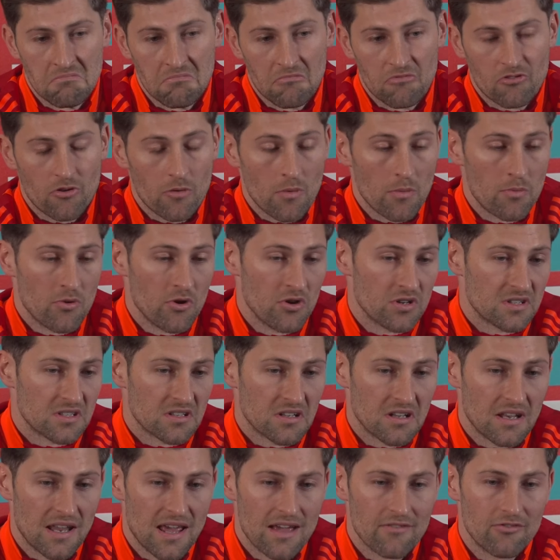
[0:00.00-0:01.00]
From a
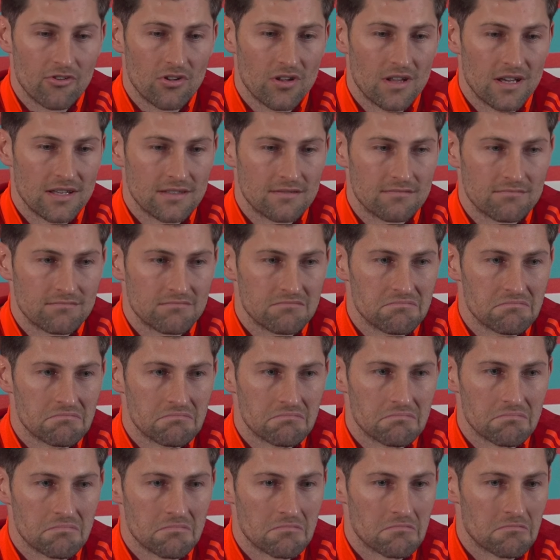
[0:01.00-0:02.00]
personal level,
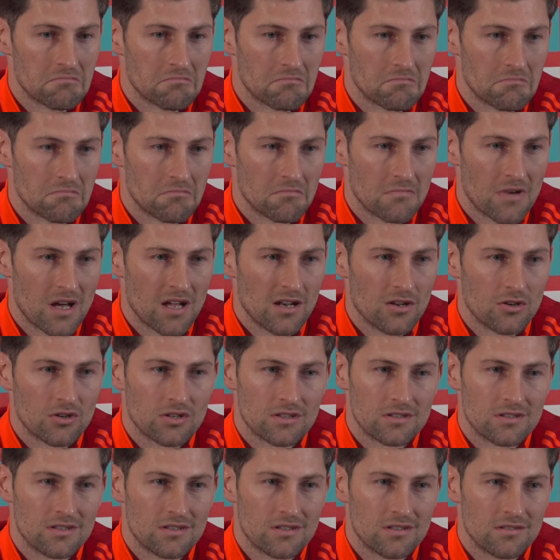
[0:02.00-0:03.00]
I
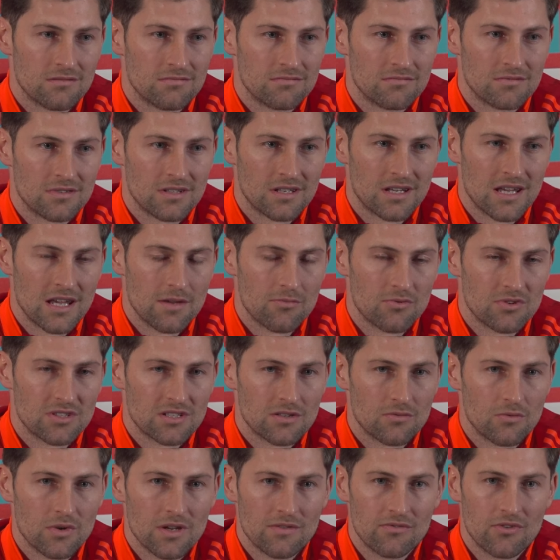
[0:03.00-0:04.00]
look at the keepers
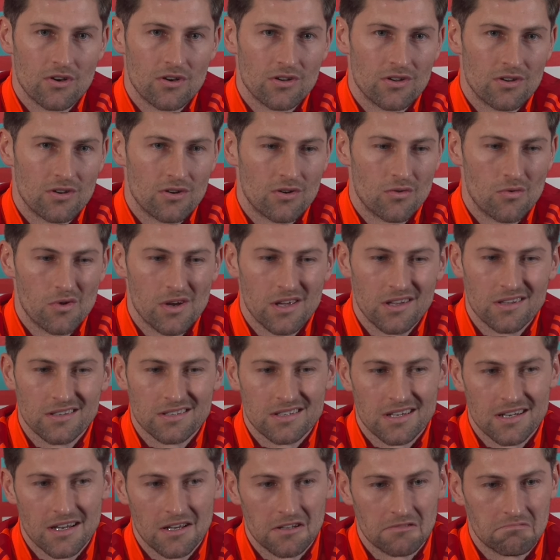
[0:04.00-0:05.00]
that we've got here at
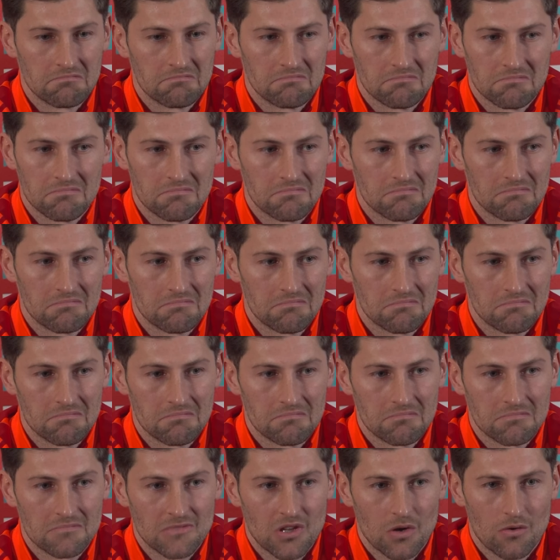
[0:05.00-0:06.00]
Wales, and I
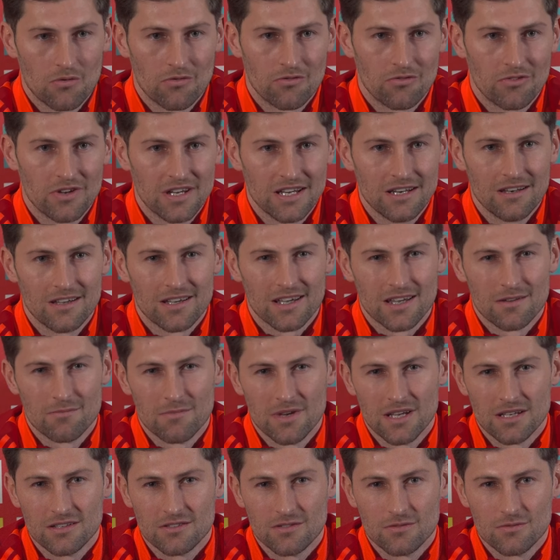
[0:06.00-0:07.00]
don't feel like it
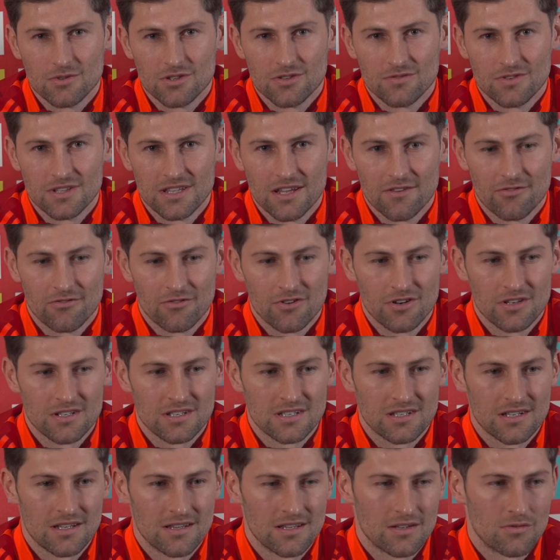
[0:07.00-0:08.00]
makes too much of a
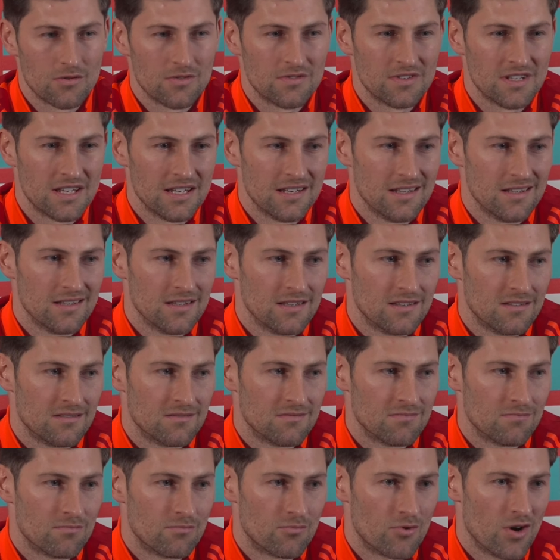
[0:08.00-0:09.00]
difference. I think we've seen it at
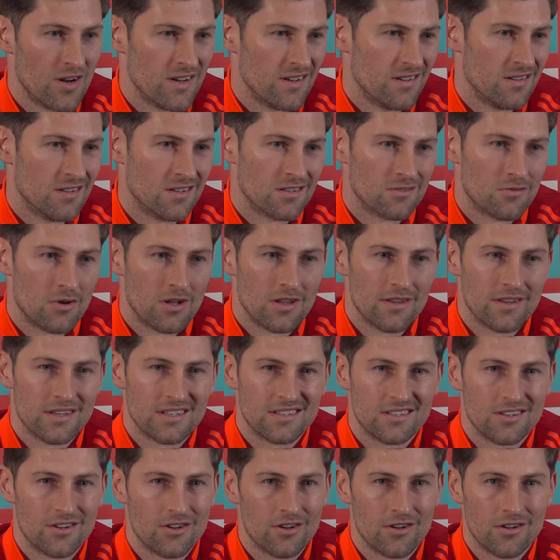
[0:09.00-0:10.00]
Brighton as well
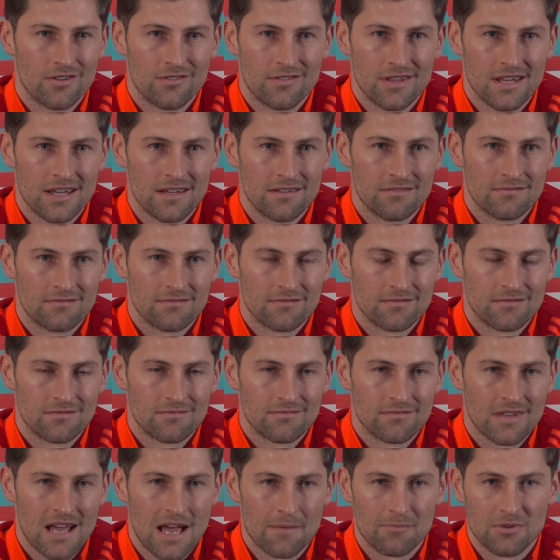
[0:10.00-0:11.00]
this year. They're
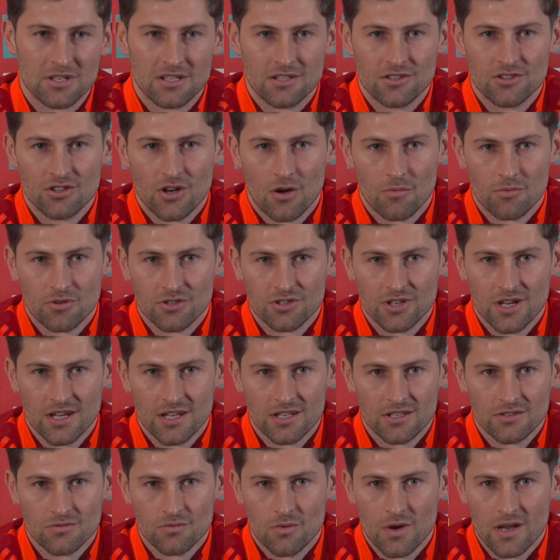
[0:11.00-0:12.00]
happy to chop and
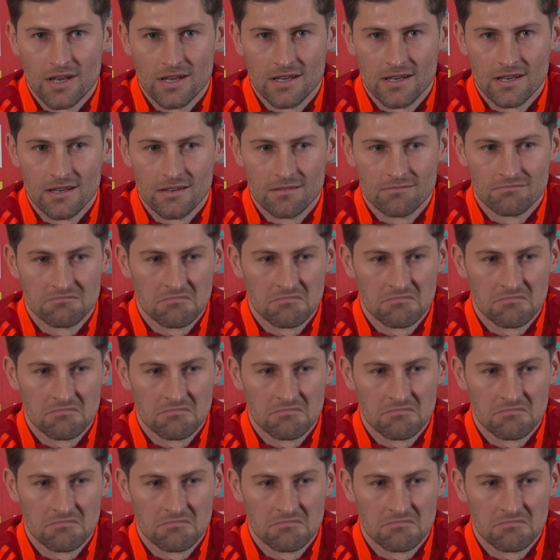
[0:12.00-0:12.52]
change when